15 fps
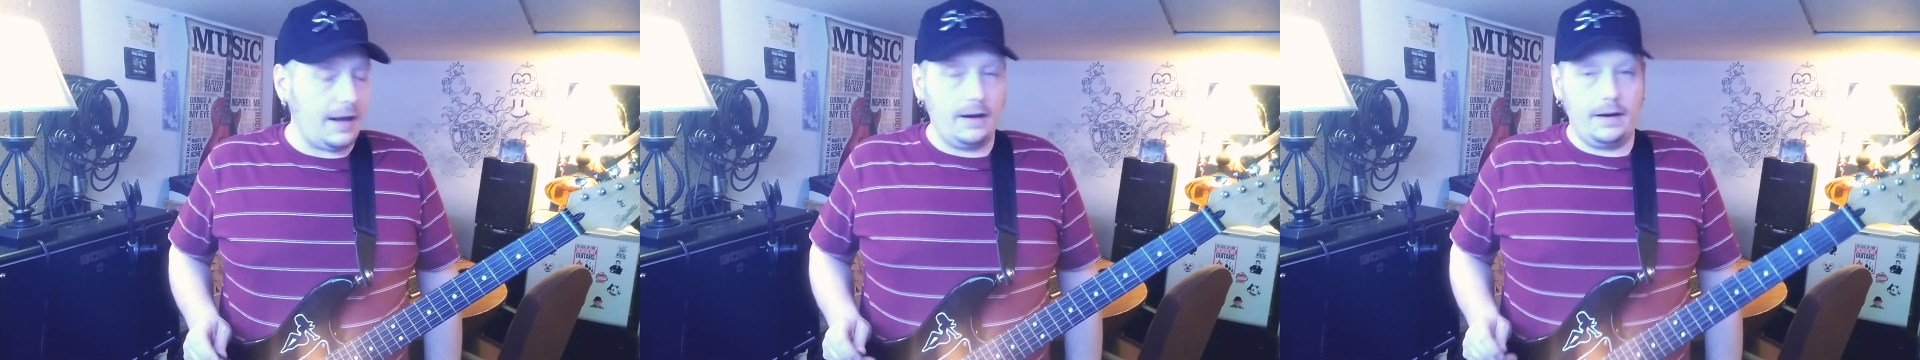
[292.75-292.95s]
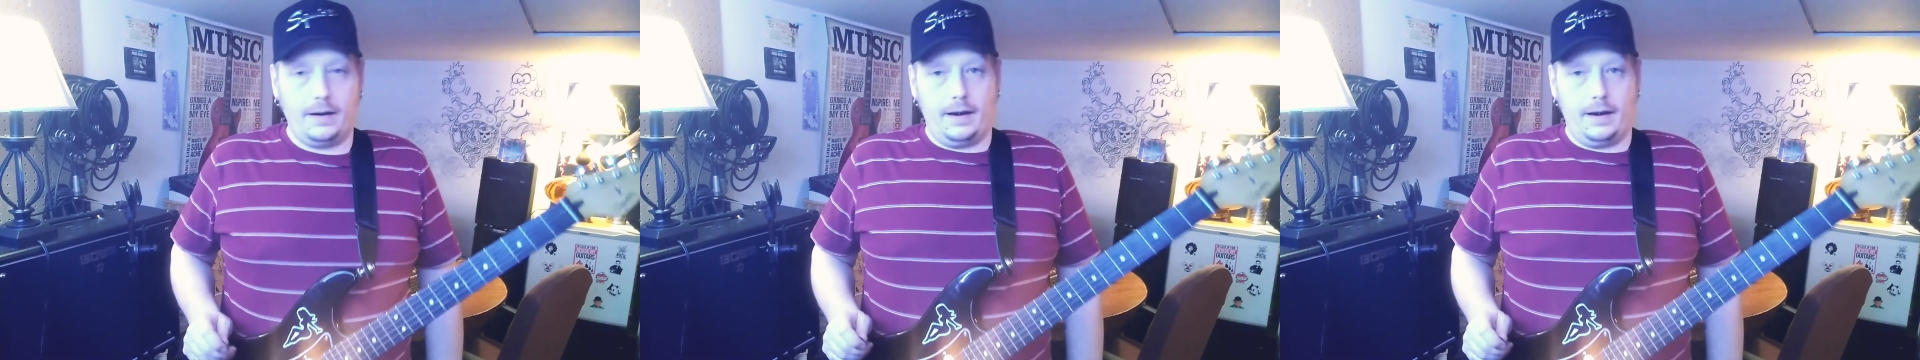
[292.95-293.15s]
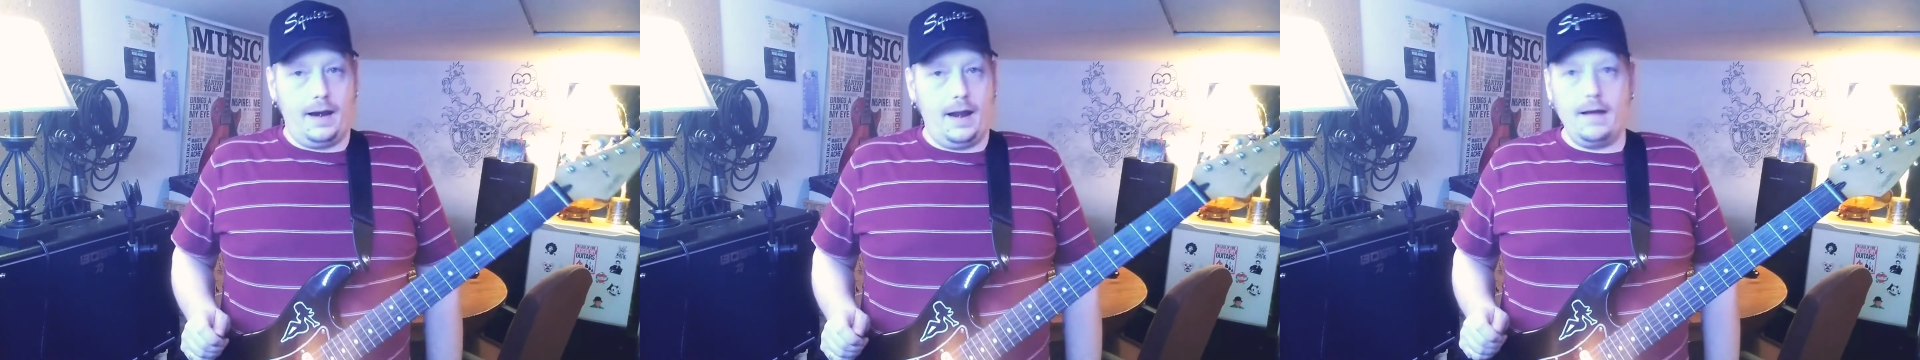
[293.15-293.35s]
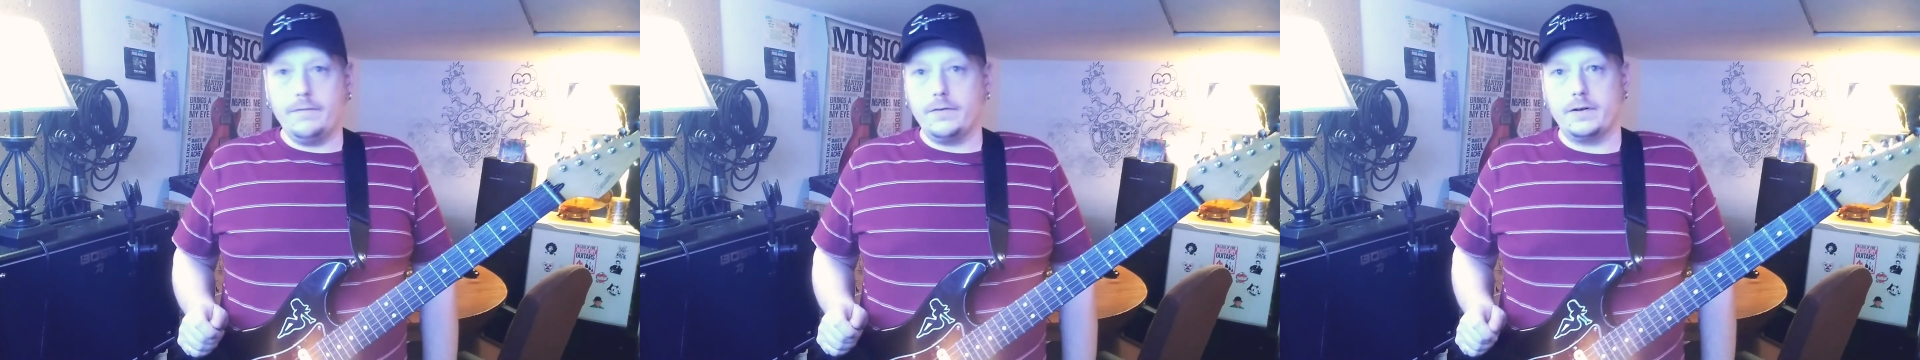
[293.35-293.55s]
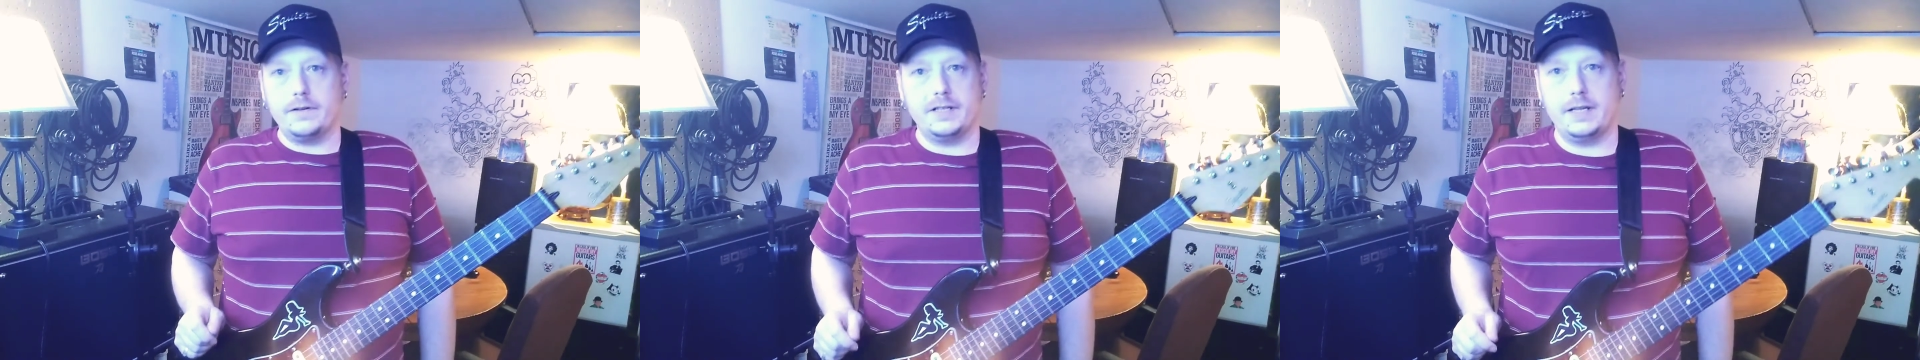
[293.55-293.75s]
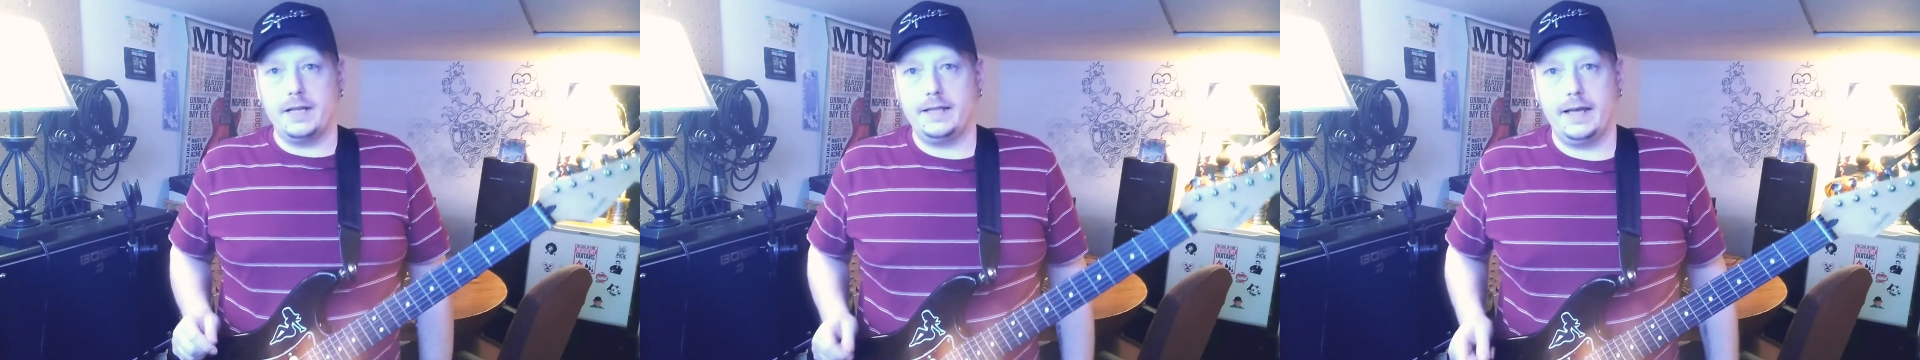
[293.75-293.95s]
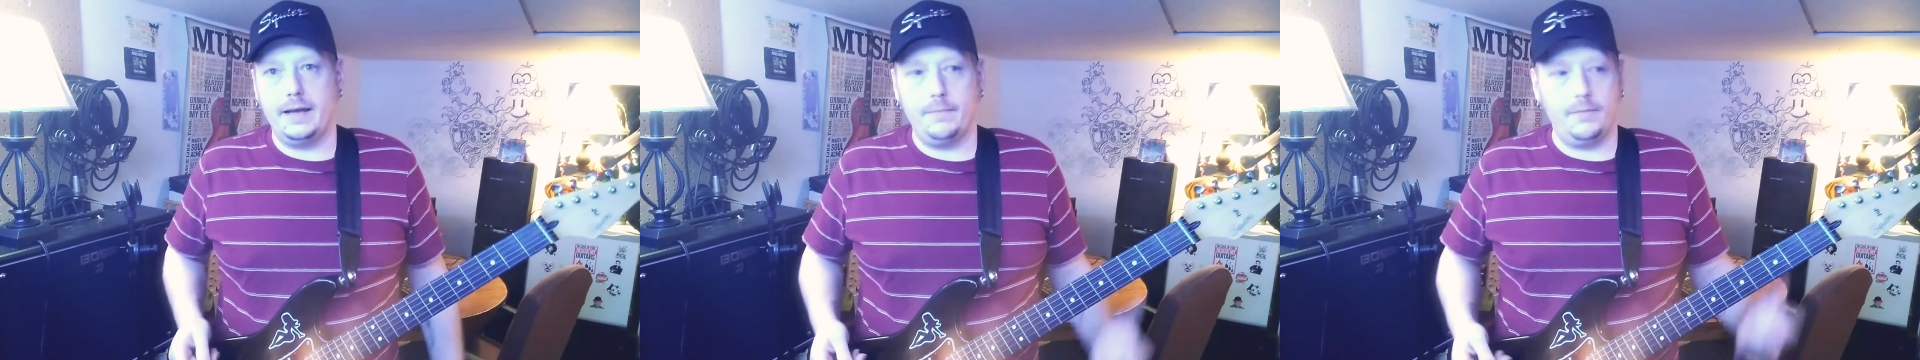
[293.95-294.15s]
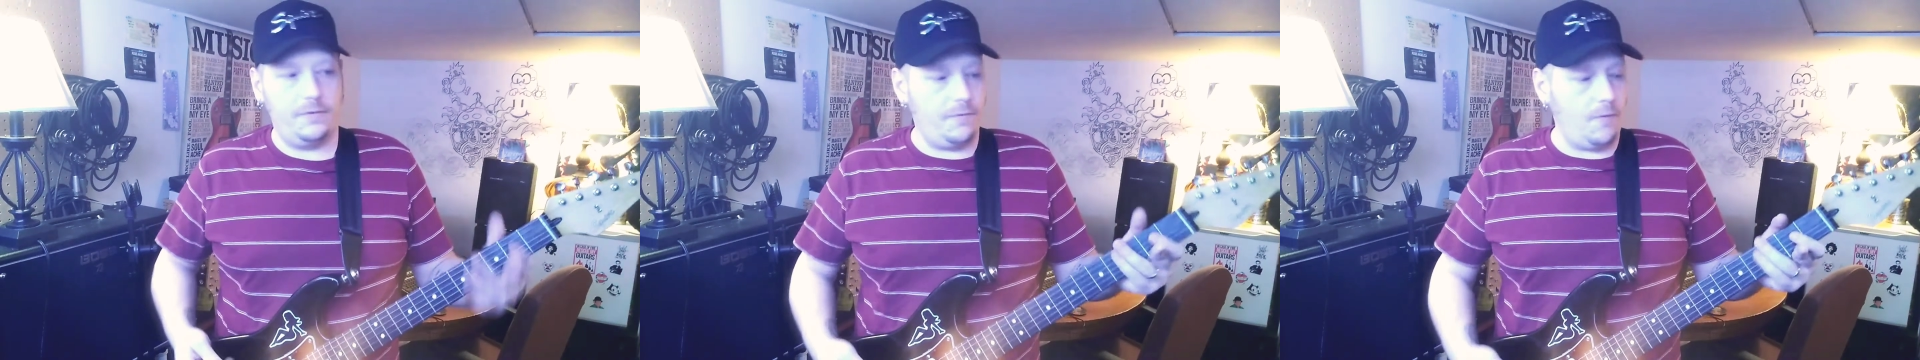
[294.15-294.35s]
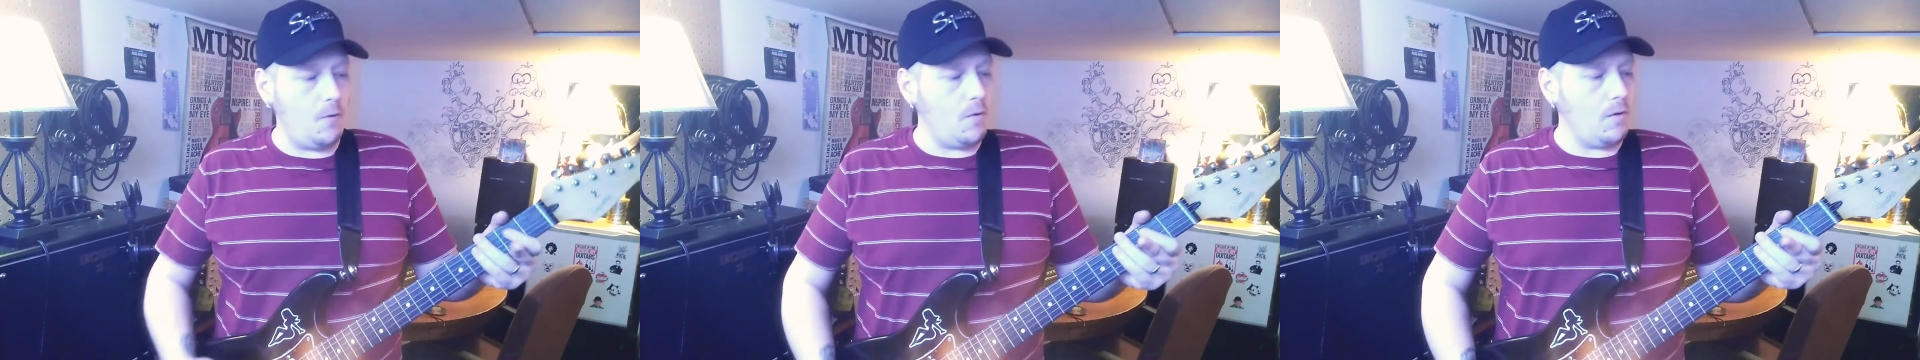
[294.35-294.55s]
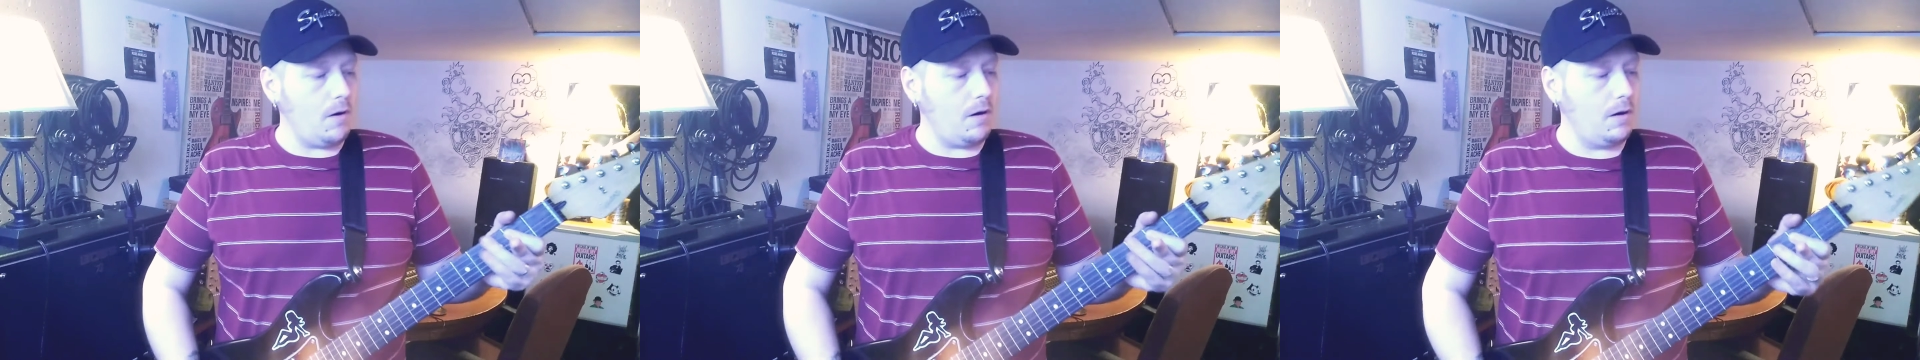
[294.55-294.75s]
could have never said that
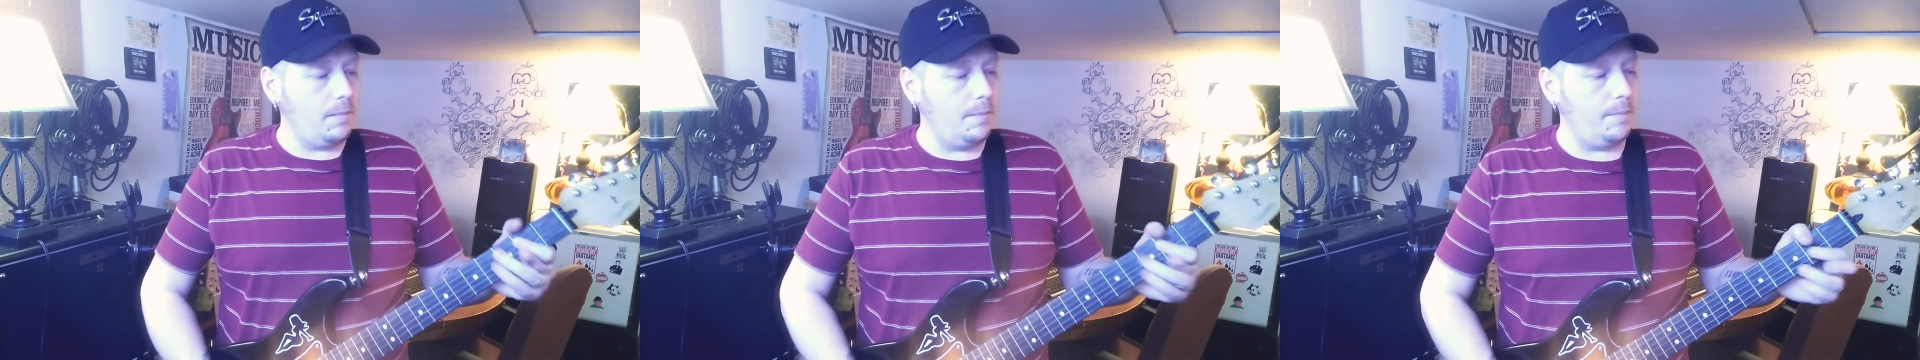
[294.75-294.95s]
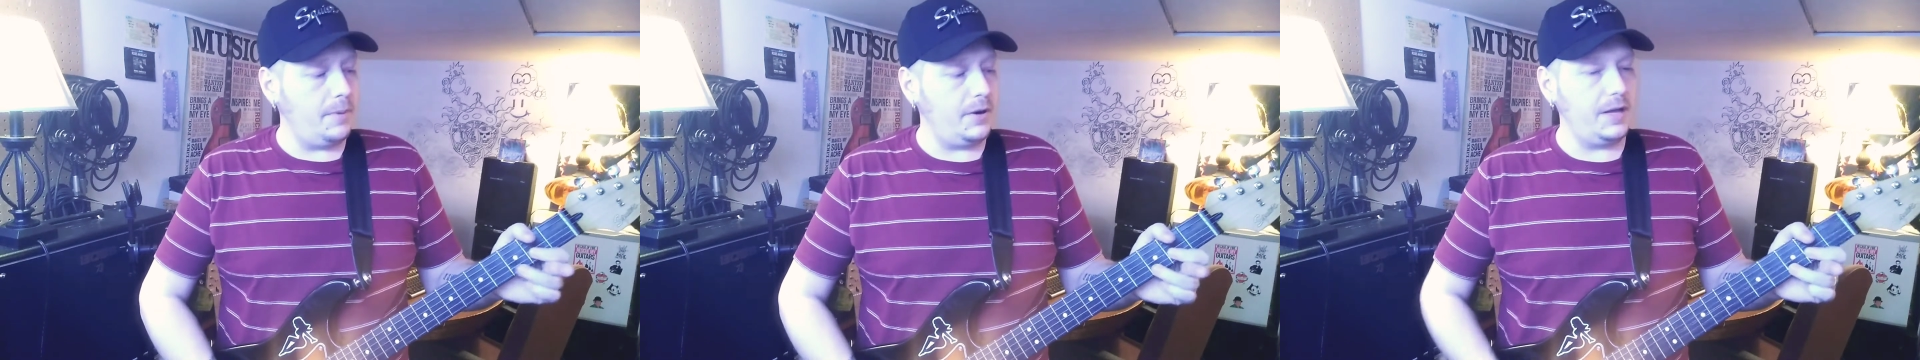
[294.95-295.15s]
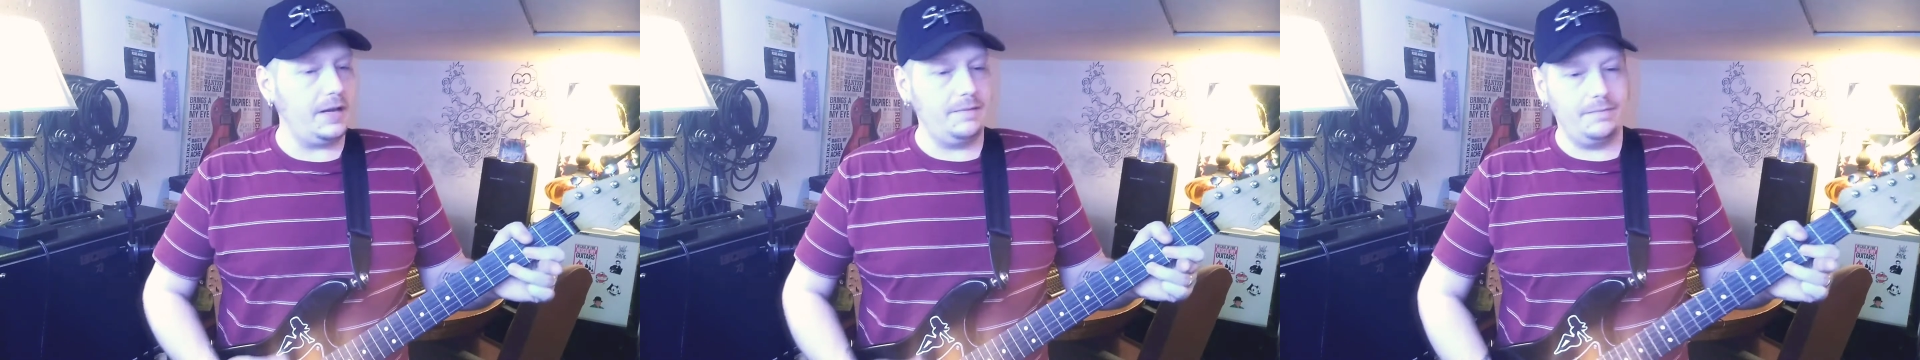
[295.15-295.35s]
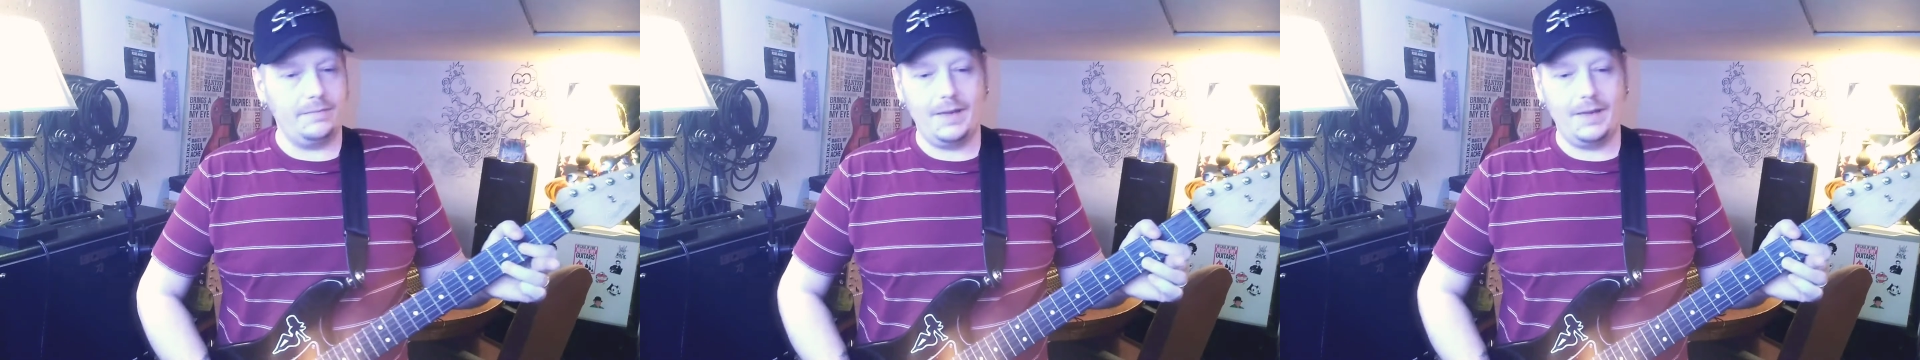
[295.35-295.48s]
before, but